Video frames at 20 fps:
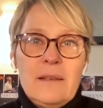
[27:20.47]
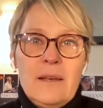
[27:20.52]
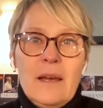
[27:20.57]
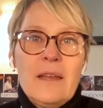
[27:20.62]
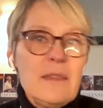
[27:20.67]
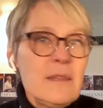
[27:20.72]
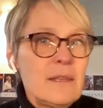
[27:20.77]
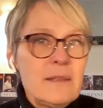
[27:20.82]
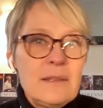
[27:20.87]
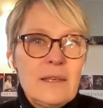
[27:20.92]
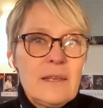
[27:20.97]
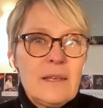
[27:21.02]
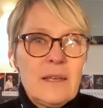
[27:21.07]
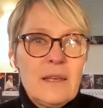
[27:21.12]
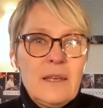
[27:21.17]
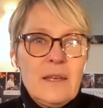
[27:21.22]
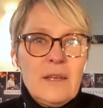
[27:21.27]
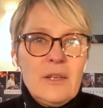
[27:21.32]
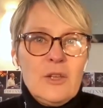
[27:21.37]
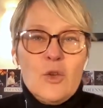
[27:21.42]
I'm nothing.
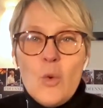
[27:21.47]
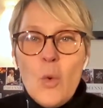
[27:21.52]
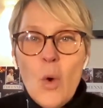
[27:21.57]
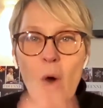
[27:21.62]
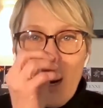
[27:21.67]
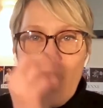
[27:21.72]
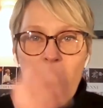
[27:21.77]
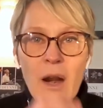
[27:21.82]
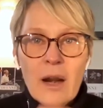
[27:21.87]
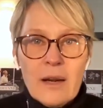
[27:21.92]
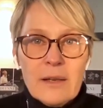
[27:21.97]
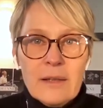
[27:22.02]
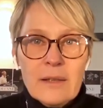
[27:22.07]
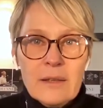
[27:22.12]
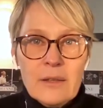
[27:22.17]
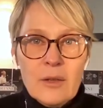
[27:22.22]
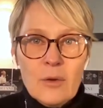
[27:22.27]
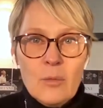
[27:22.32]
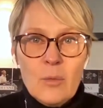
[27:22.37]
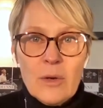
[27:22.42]
You are
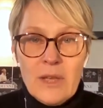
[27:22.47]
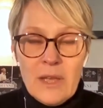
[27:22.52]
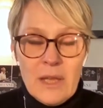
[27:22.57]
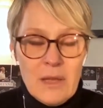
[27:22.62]
the one,